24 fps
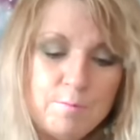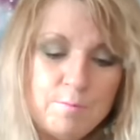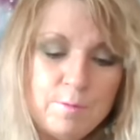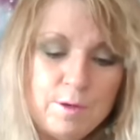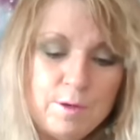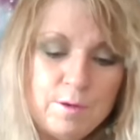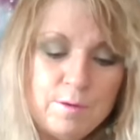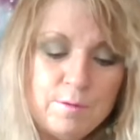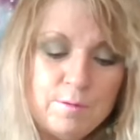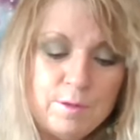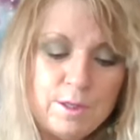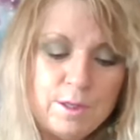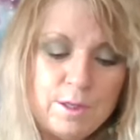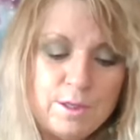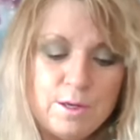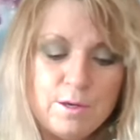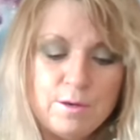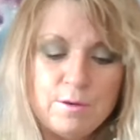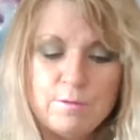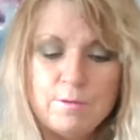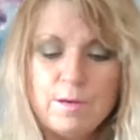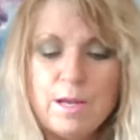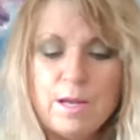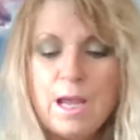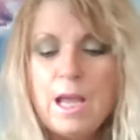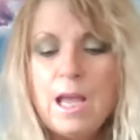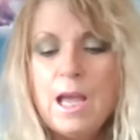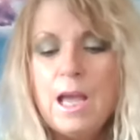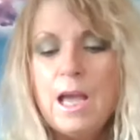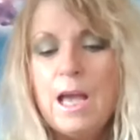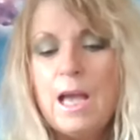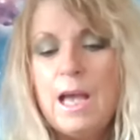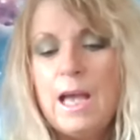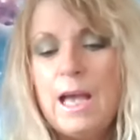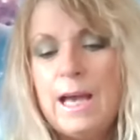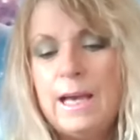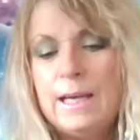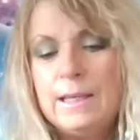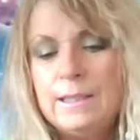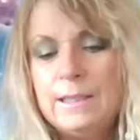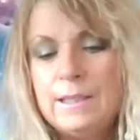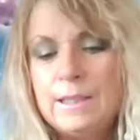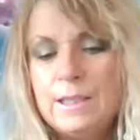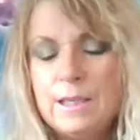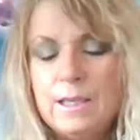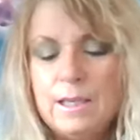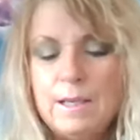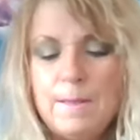Moonstone.
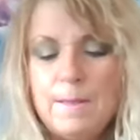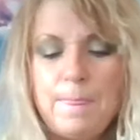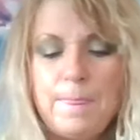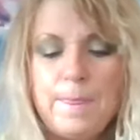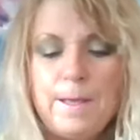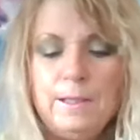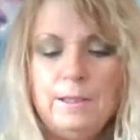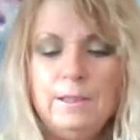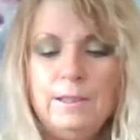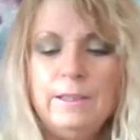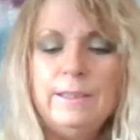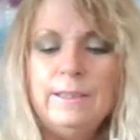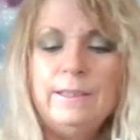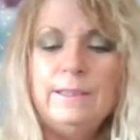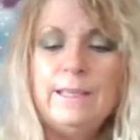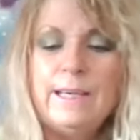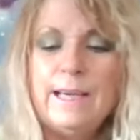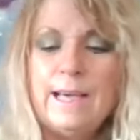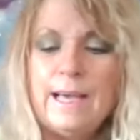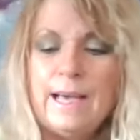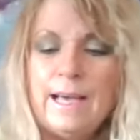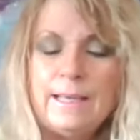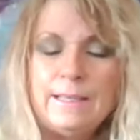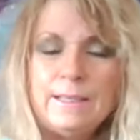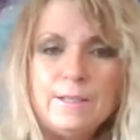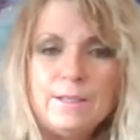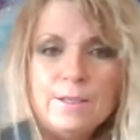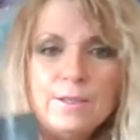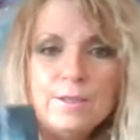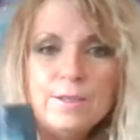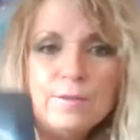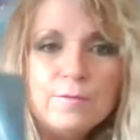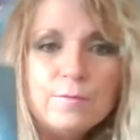And look at that.